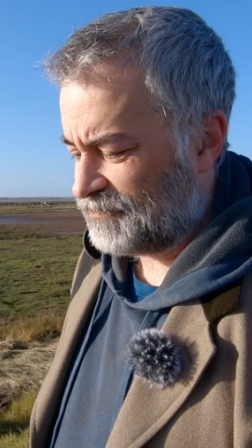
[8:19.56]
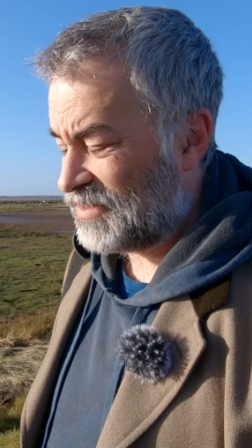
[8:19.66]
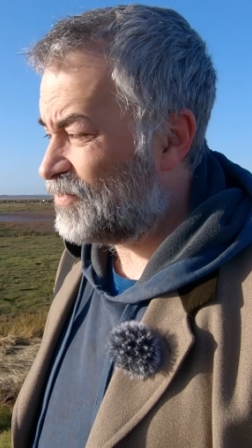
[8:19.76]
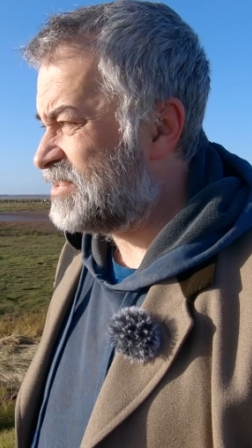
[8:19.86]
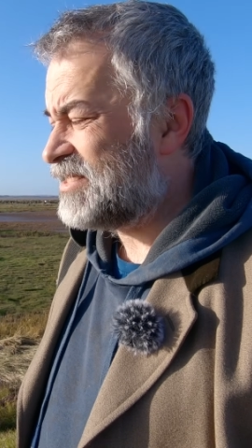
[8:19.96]

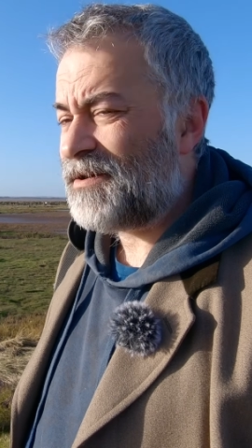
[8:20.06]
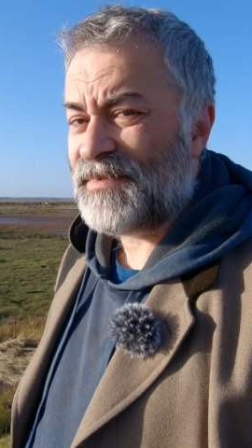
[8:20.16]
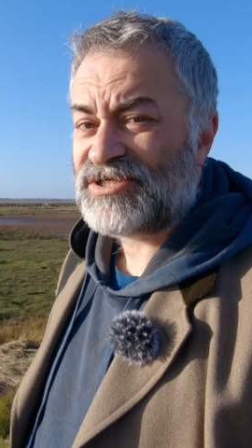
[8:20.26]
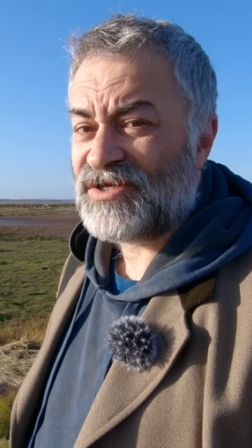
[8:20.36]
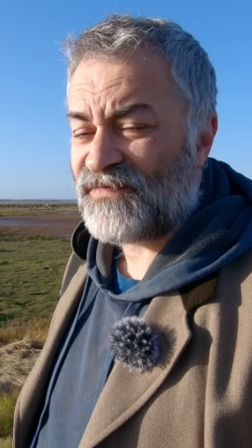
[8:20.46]
They were
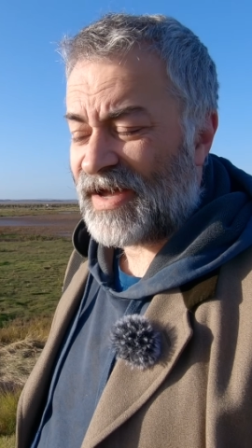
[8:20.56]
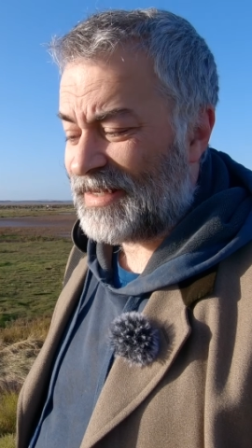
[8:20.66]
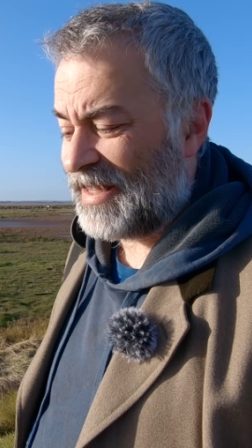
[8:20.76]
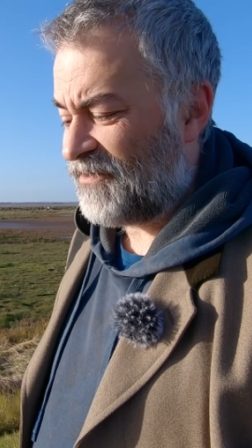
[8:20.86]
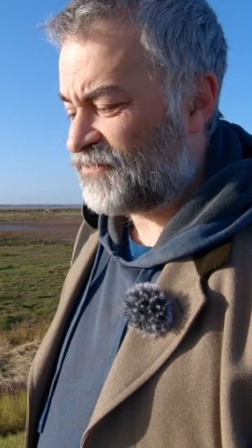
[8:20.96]
decommissioned
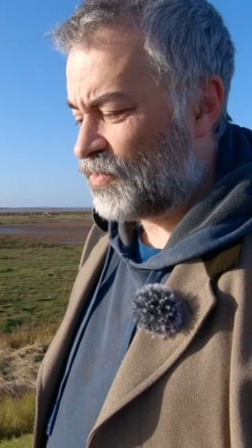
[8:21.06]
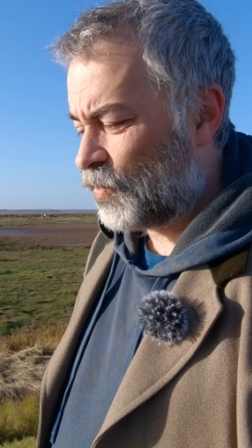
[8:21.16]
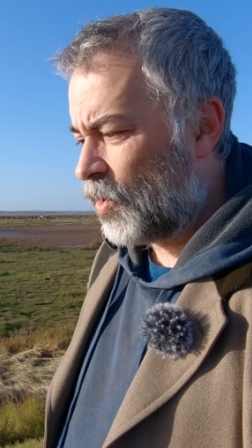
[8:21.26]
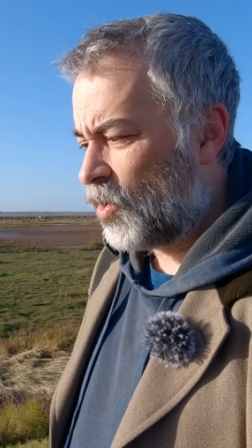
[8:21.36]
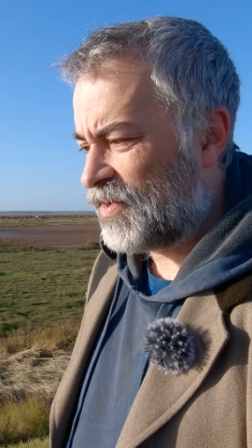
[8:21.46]
finally after the
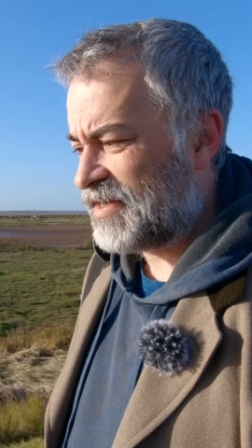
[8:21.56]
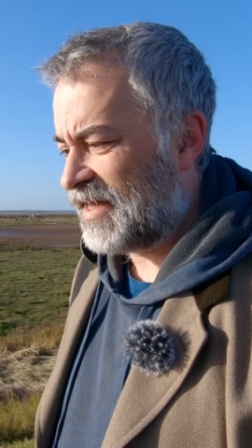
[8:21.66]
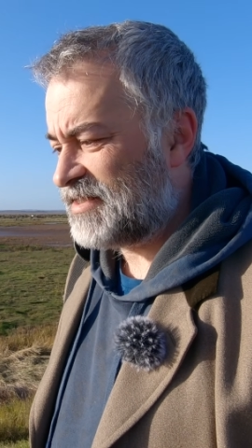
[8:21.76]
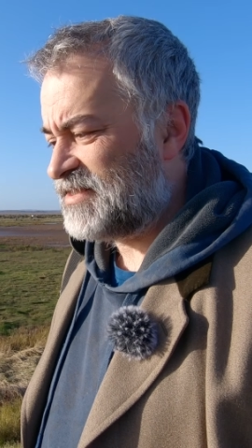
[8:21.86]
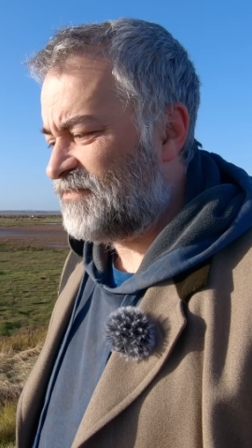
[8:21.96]
war in
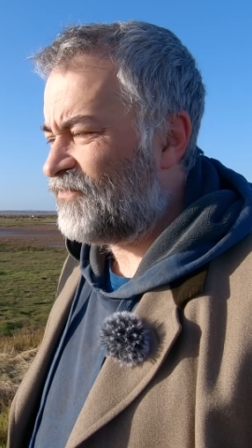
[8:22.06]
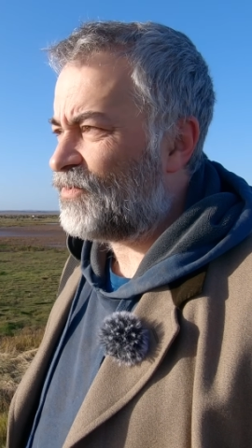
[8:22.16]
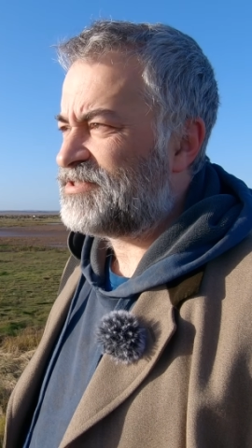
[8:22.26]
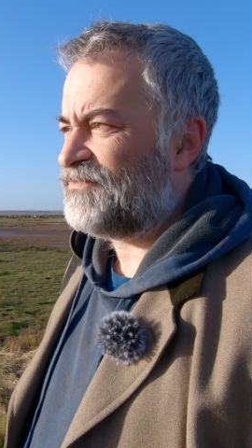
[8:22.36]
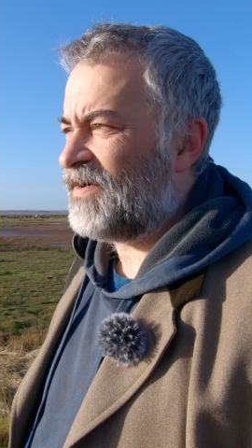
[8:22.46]

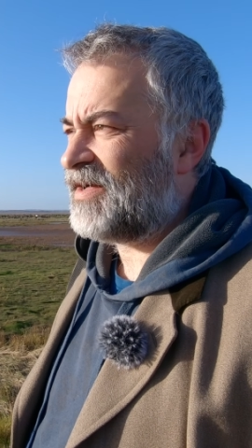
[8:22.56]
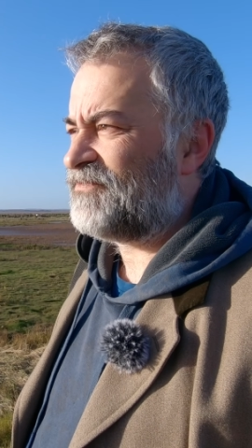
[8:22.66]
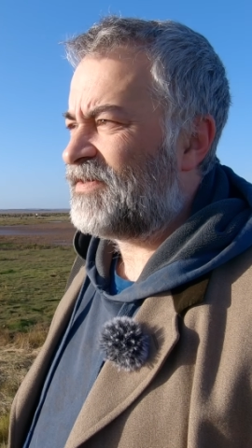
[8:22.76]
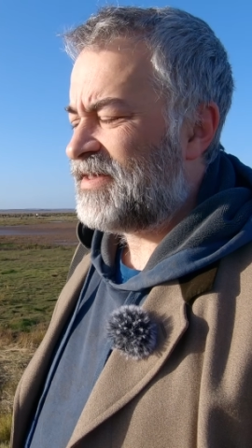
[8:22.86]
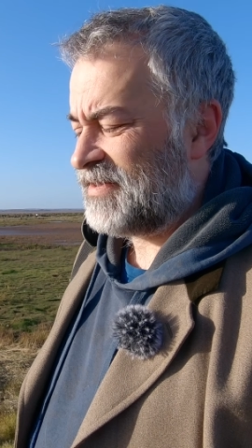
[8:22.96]

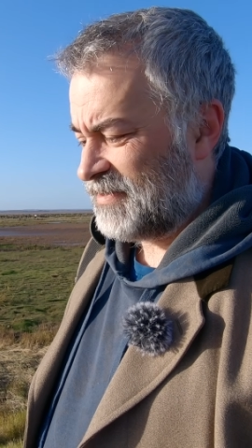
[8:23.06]
1945,